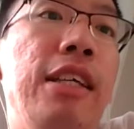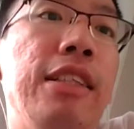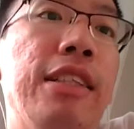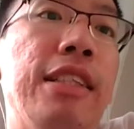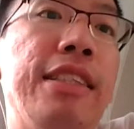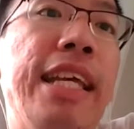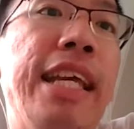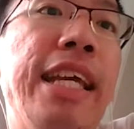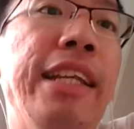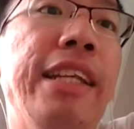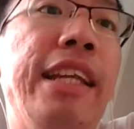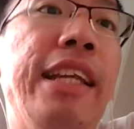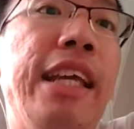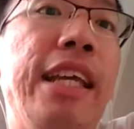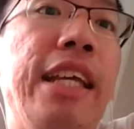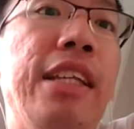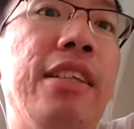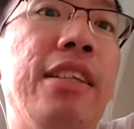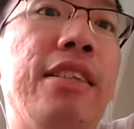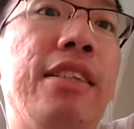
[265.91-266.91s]
The second
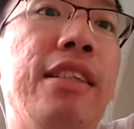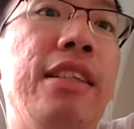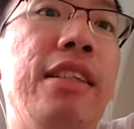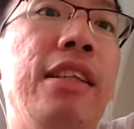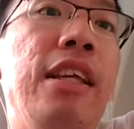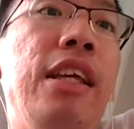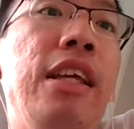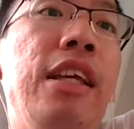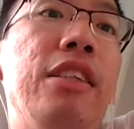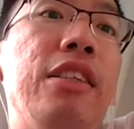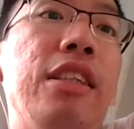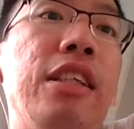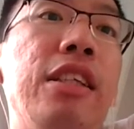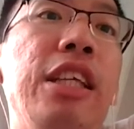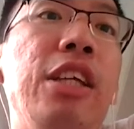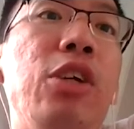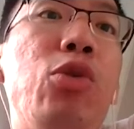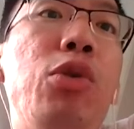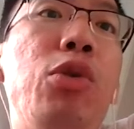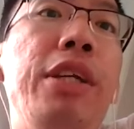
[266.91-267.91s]
is the
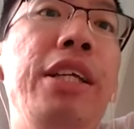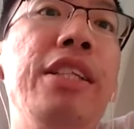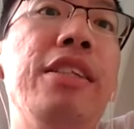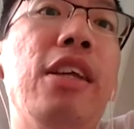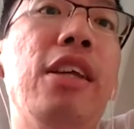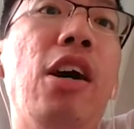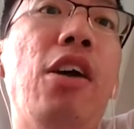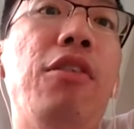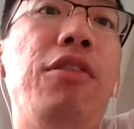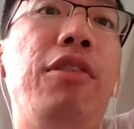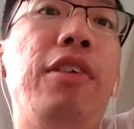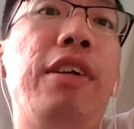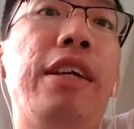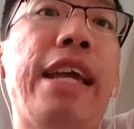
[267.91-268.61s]
increase of